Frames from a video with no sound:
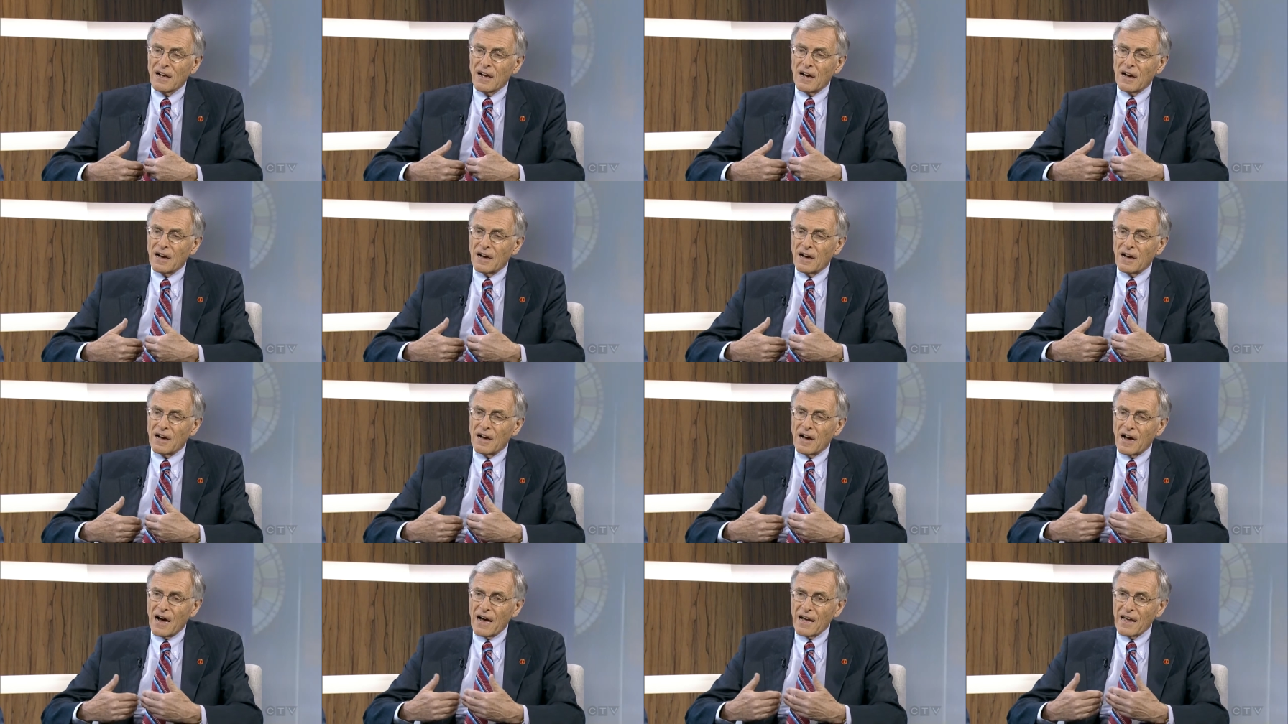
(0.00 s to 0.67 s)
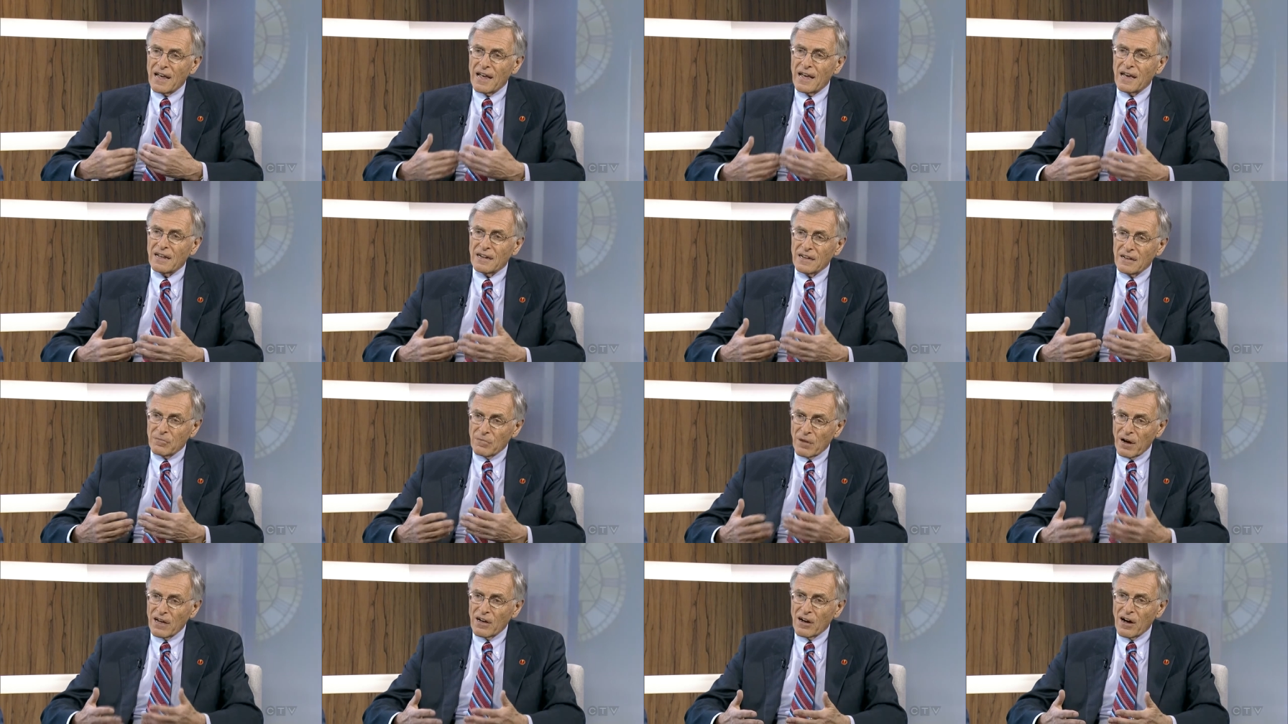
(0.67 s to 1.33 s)
Uh, I had
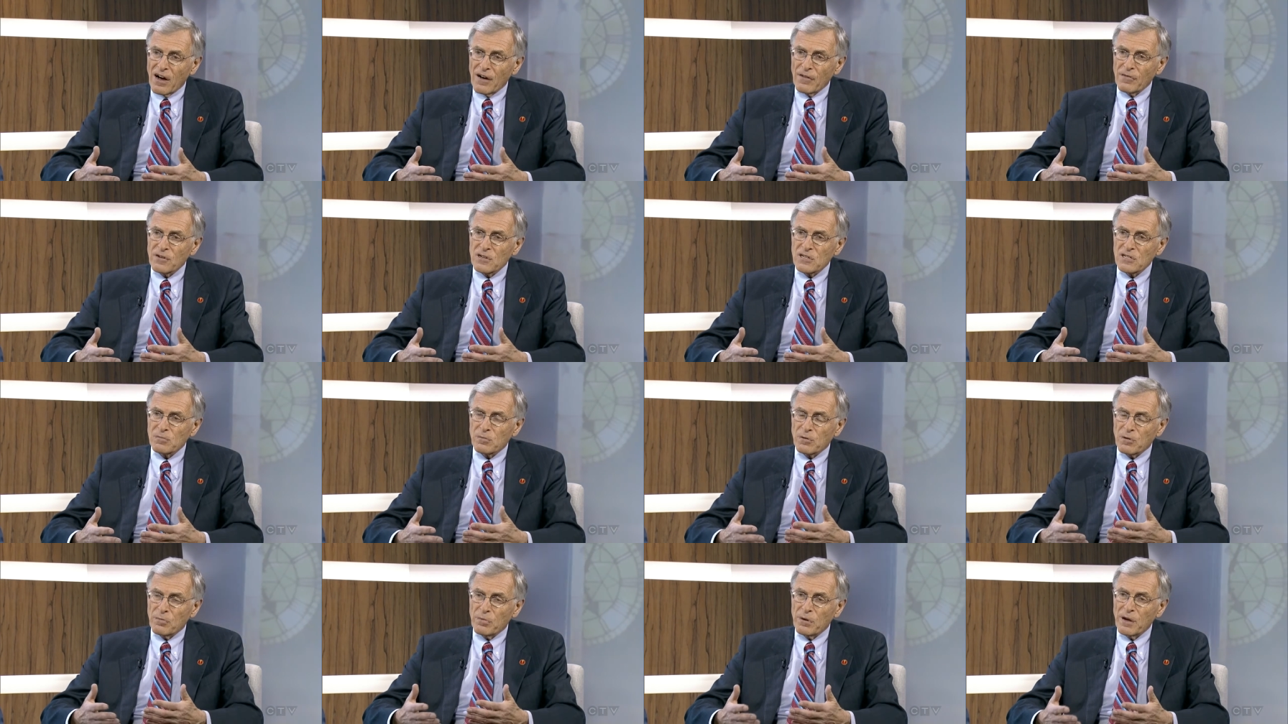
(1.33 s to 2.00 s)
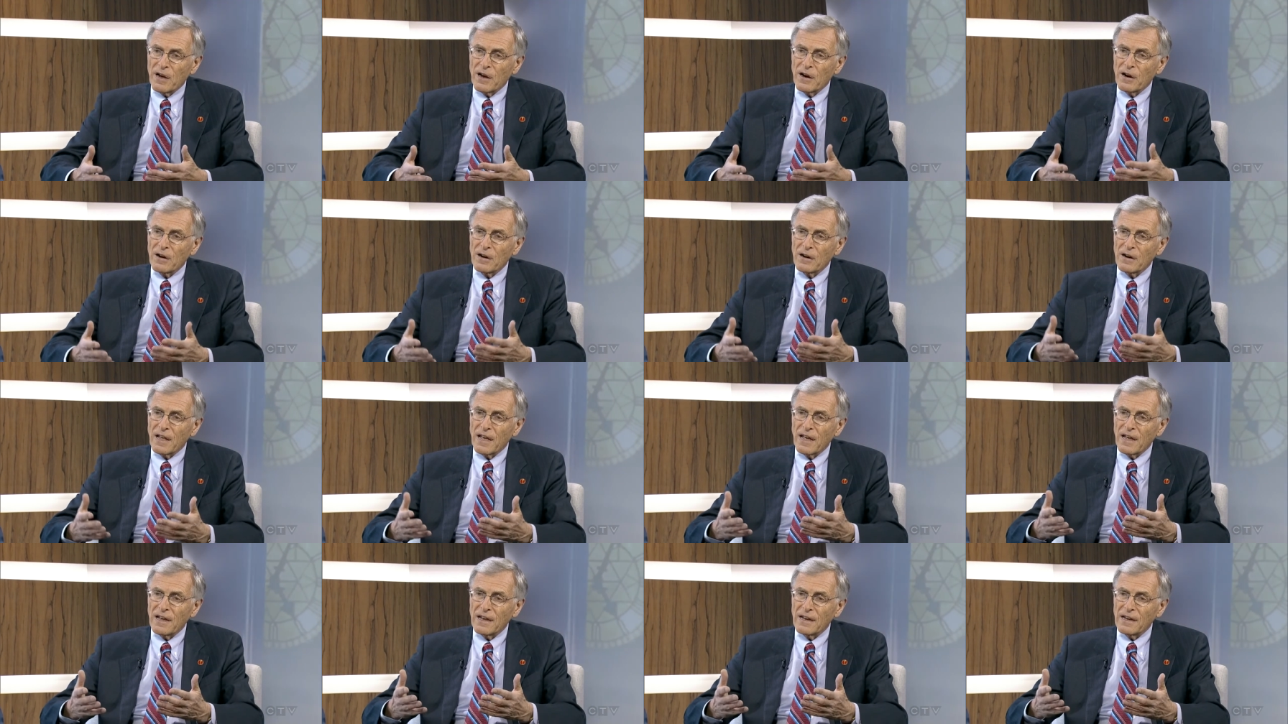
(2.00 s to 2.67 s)
in my office prepared
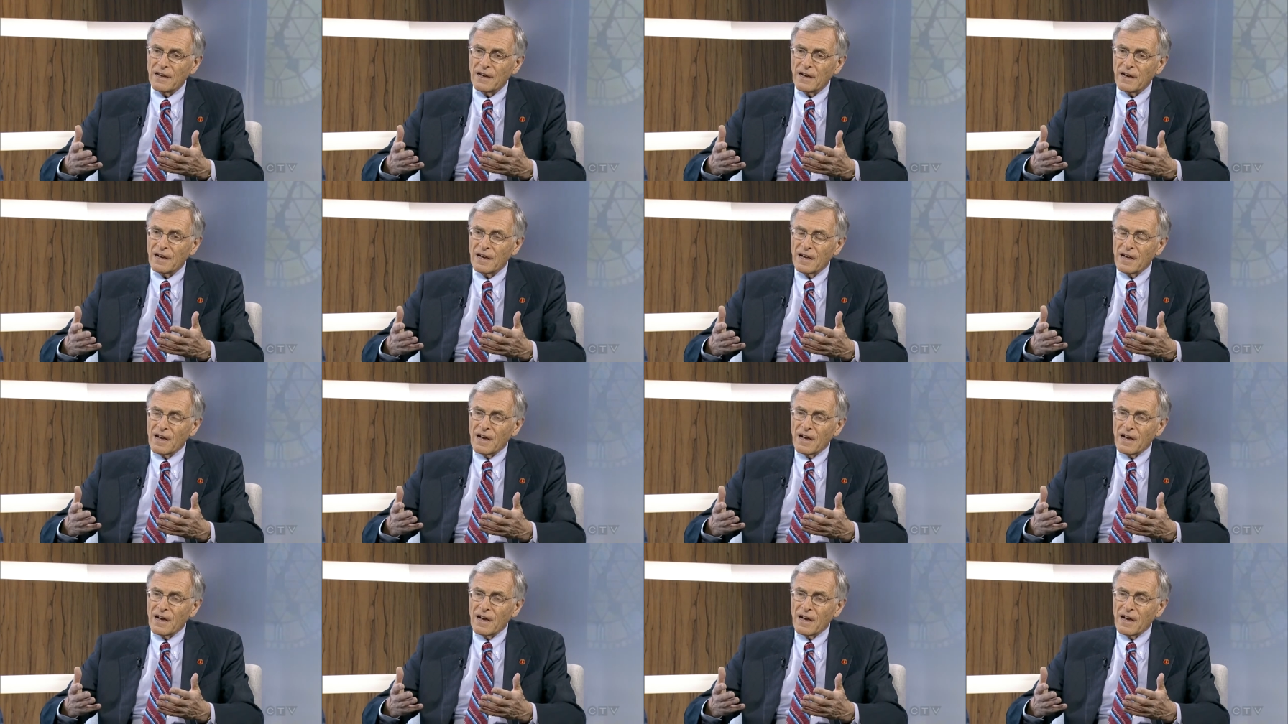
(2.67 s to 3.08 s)
a, uh,